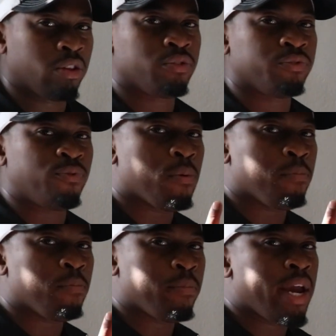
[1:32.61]
Now, there's
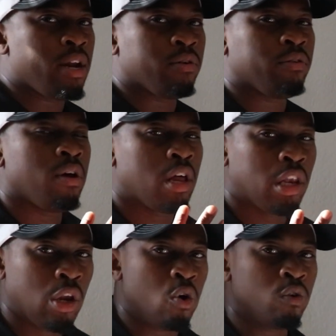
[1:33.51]
4 main
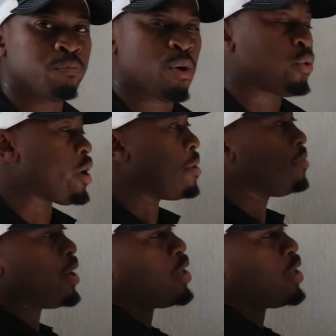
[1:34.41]
loan programs